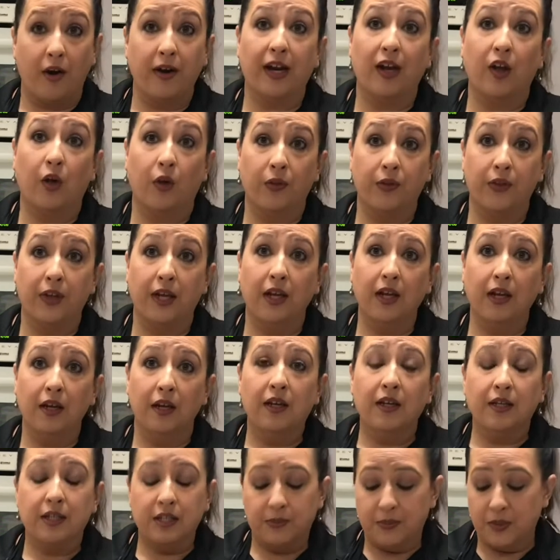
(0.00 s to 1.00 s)
healthy,
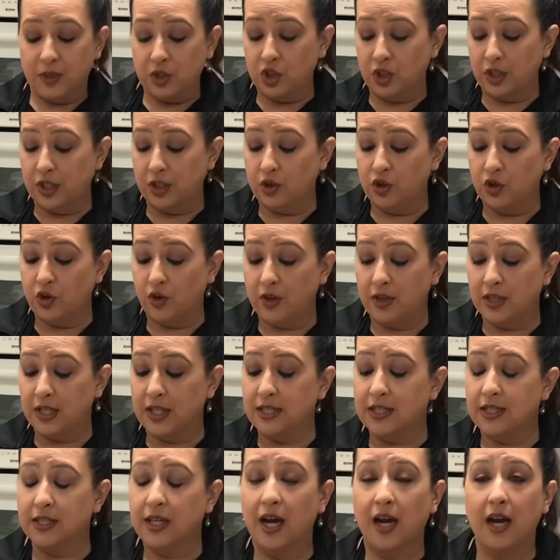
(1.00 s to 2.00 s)
especially during these
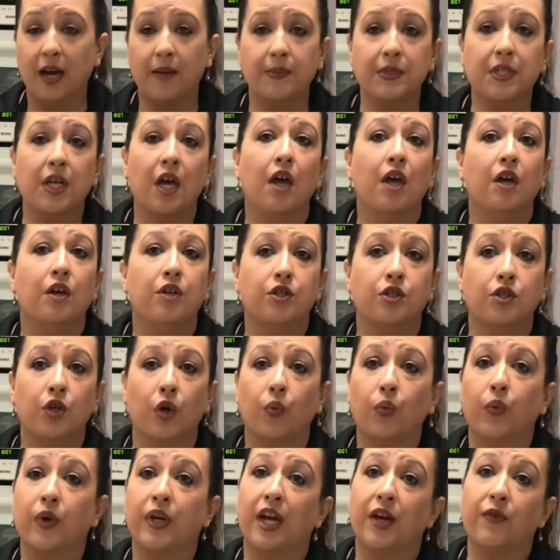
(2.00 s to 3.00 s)
times. So
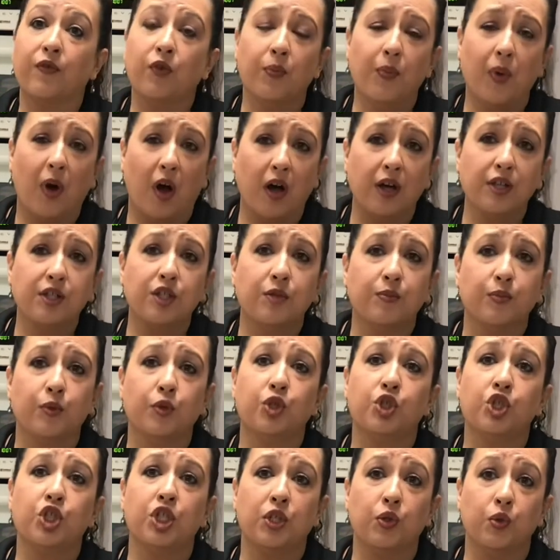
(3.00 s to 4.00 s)
whenever possible,
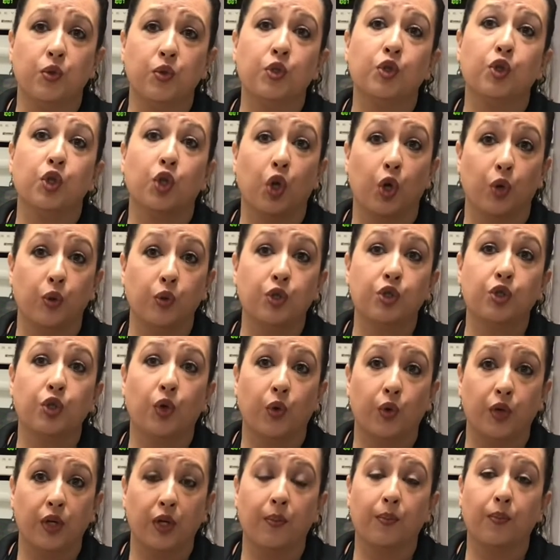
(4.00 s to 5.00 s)
choose low
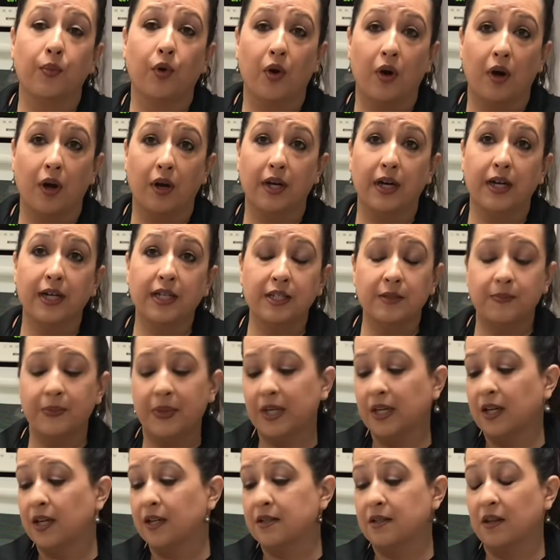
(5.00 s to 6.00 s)
sodium products,
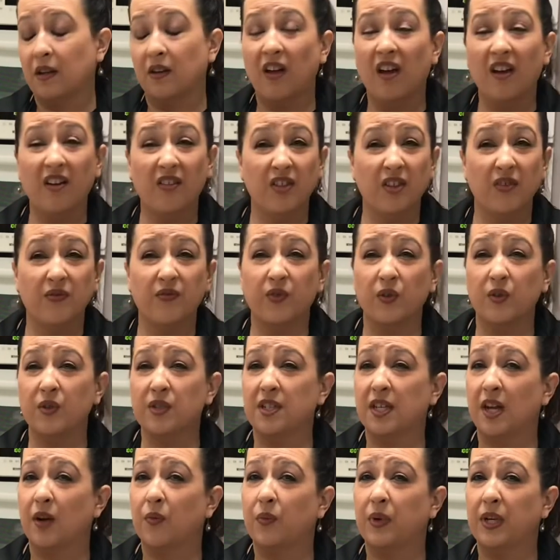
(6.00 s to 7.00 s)
because a lot of the foods
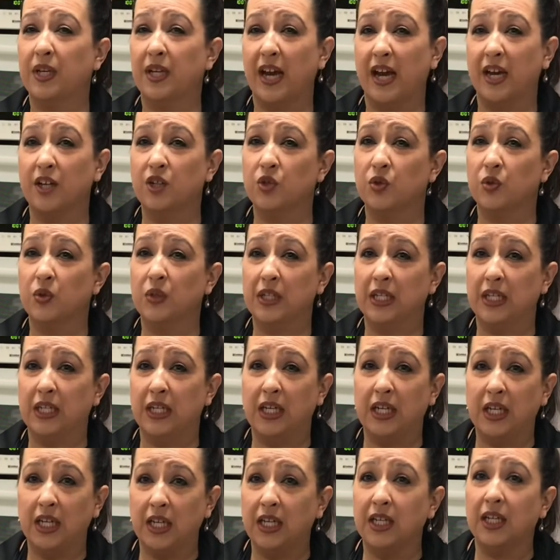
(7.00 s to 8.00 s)
that we naturally
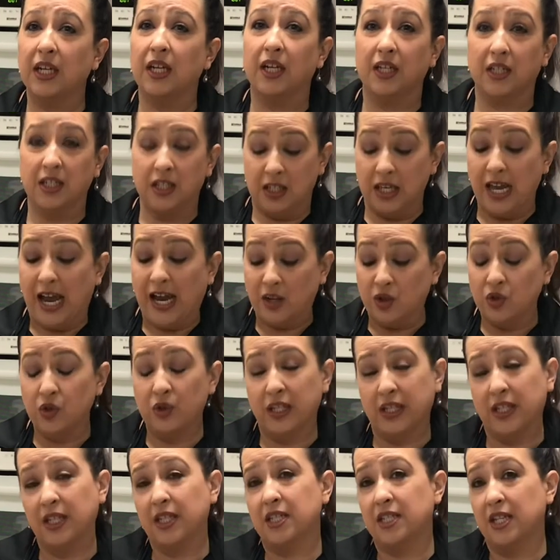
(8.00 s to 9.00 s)
eat can naturally
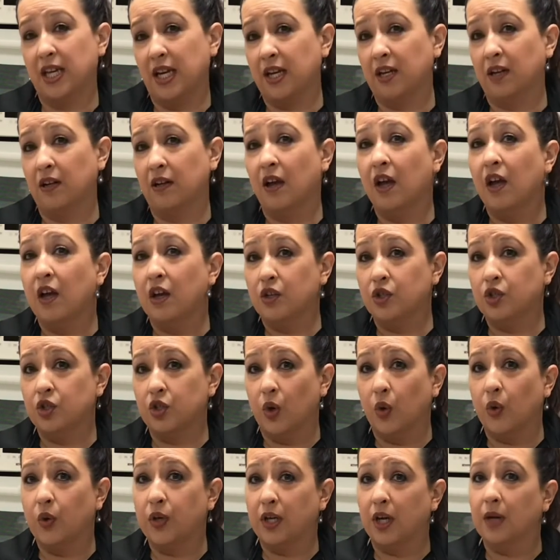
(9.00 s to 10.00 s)
contain
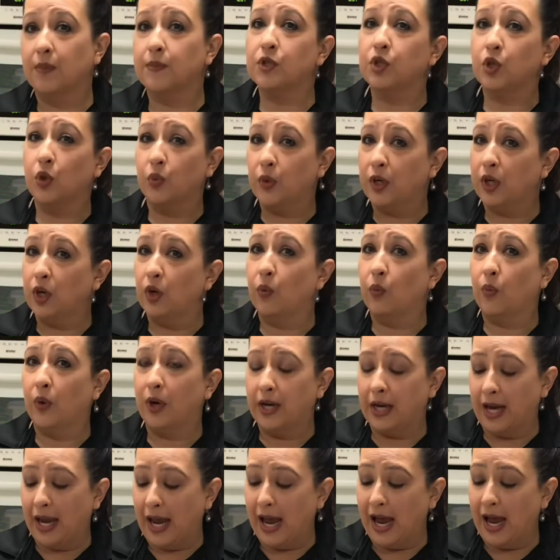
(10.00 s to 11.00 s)
sodium, so we don't want
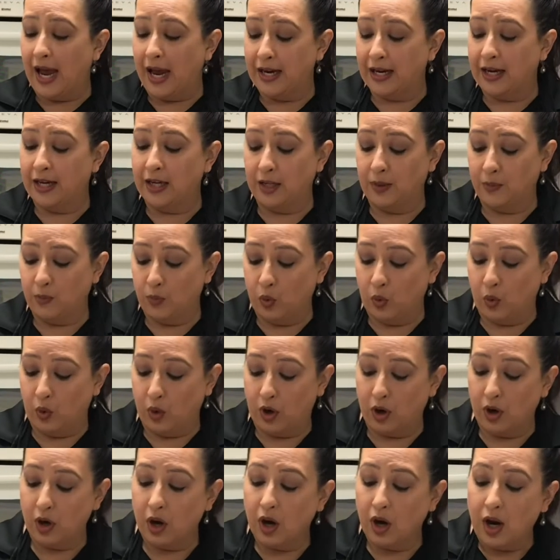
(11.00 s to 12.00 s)
to add any more,
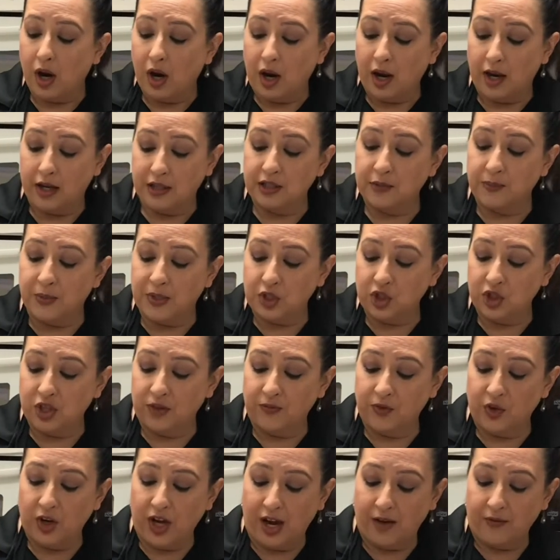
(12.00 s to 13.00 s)
especially if
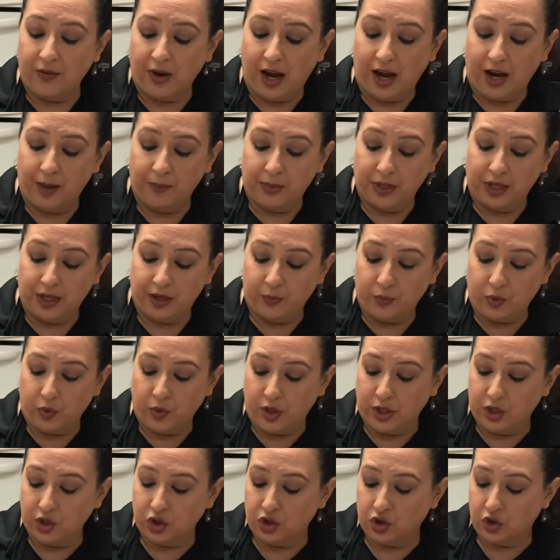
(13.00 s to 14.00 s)
you have high blood
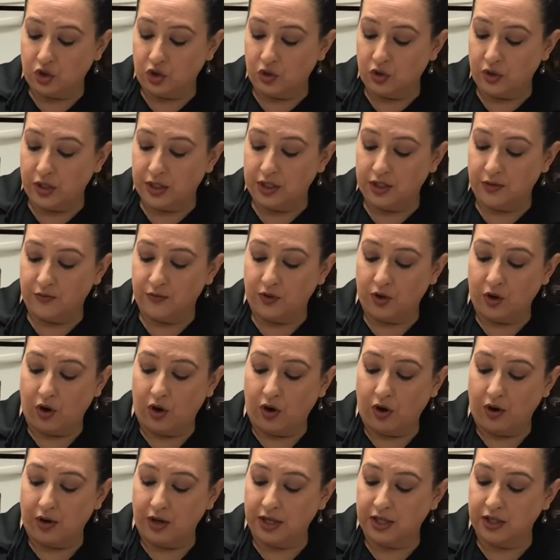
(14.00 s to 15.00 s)
pressure and different
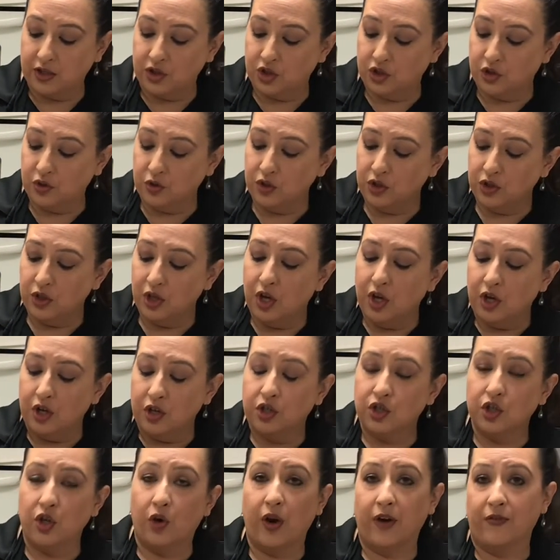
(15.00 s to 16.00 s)
heart issues.
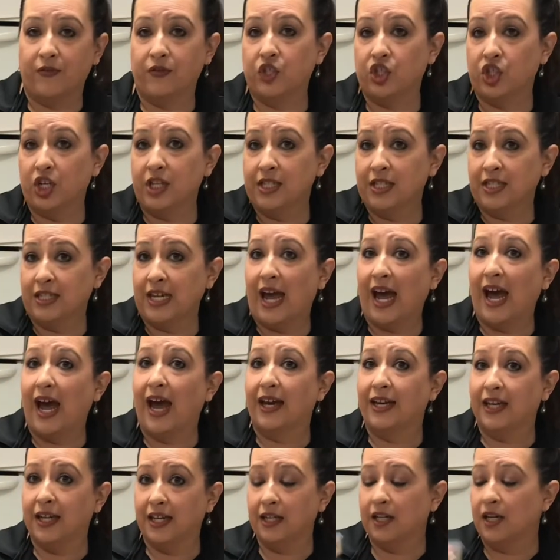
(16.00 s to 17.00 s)
So I've just
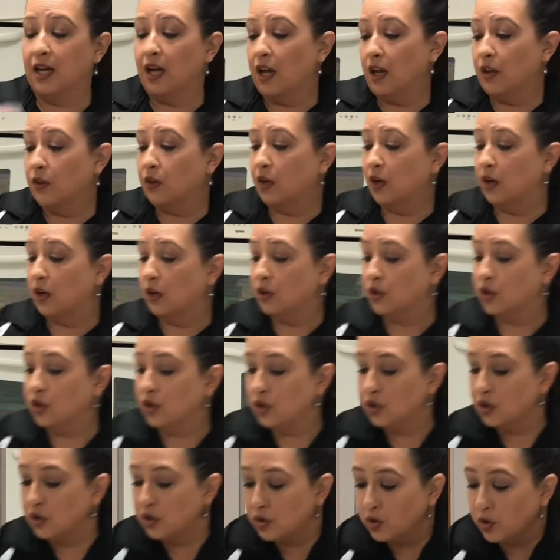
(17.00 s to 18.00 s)
added the
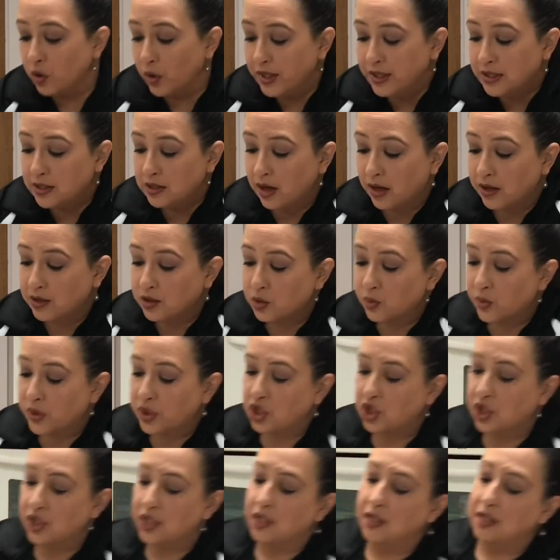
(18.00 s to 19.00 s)
soy sauce, which
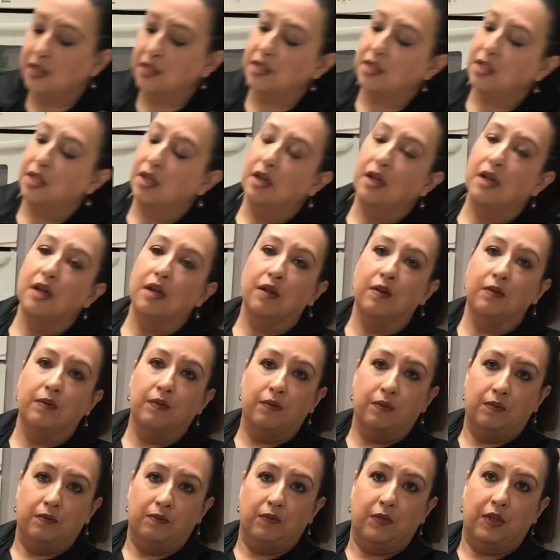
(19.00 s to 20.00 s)
is,
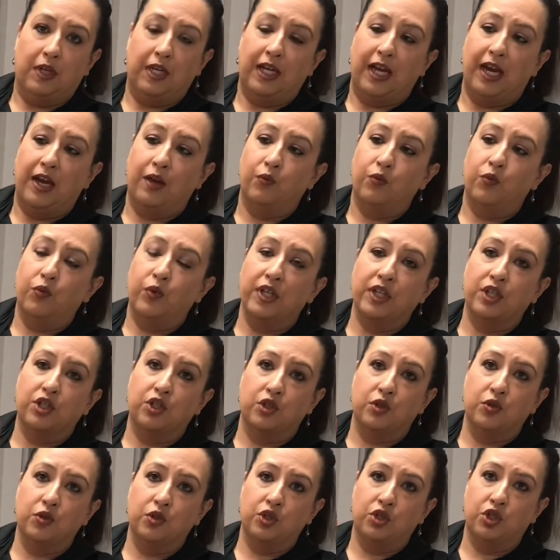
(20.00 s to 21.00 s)
again,
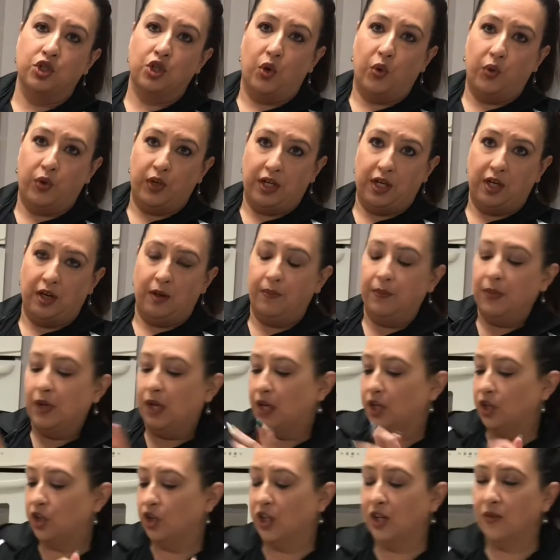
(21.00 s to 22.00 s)
reduced sodium,
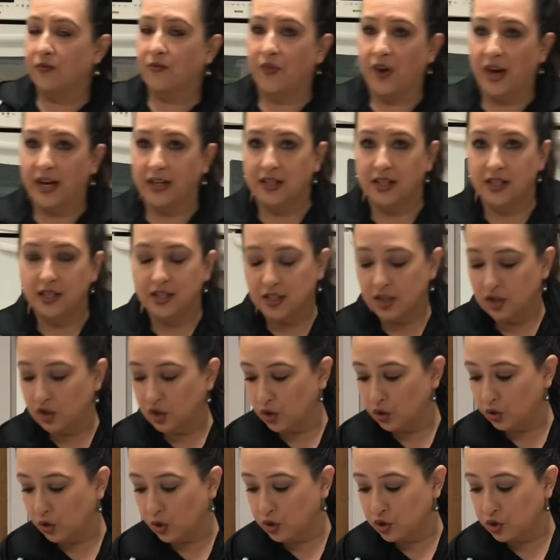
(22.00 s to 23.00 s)
and you can find this in your
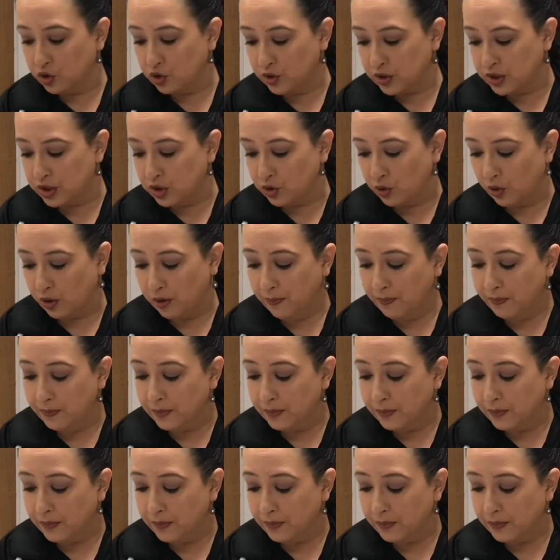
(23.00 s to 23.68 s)
grocery store.